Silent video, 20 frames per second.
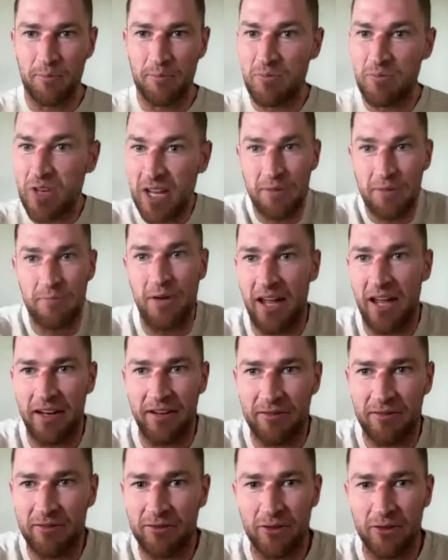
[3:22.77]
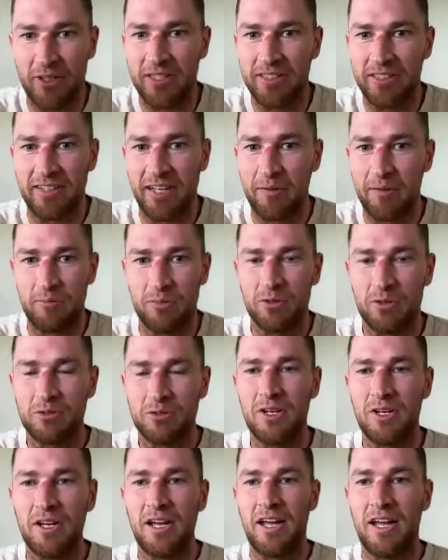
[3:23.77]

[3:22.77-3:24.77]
knee pain, for example,